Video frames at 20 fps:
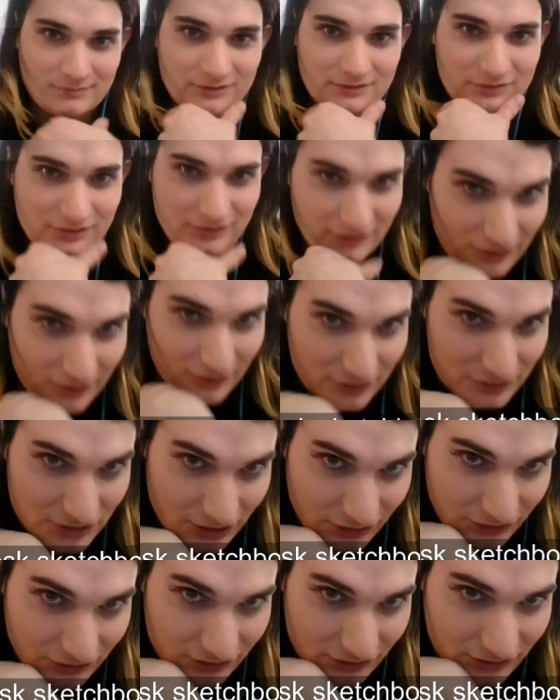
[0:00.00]
still
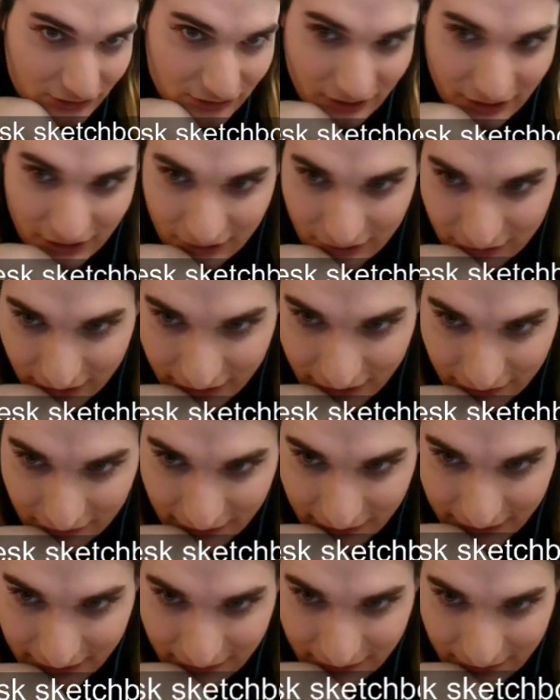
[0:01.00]
just tinkering
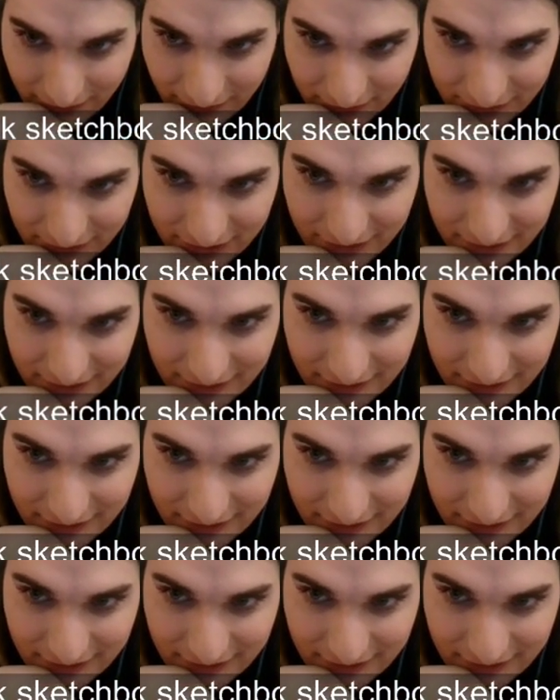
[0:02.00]
around.